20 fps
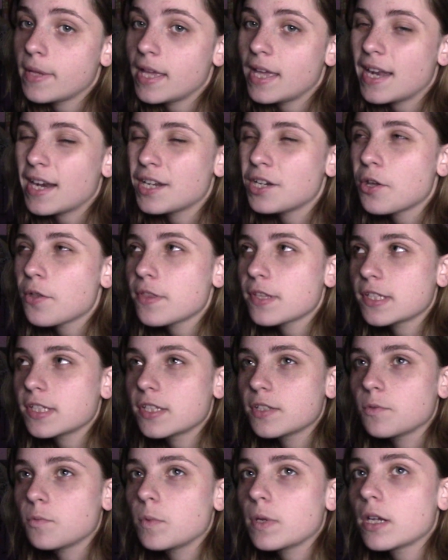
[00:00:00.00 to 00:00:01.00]
And I know this
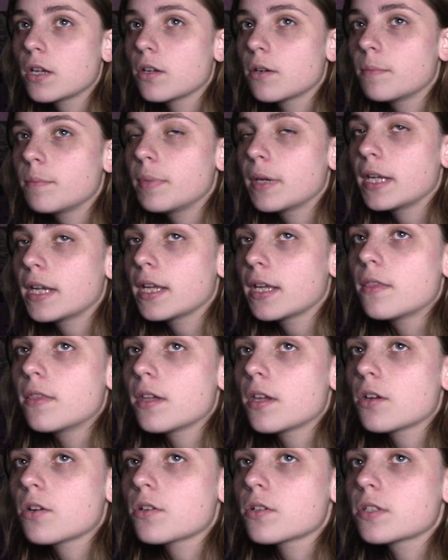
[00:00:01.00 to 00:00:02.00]
is weird, but
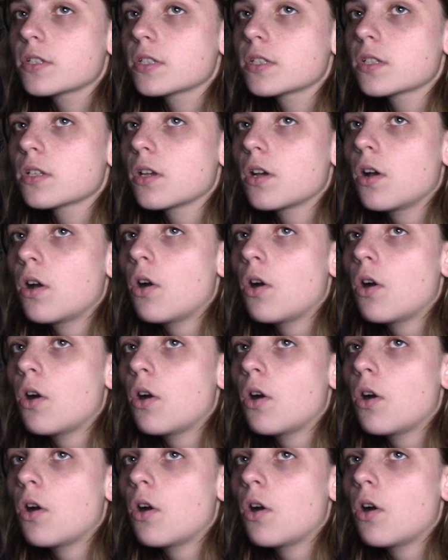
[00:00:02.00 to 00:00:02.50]
there's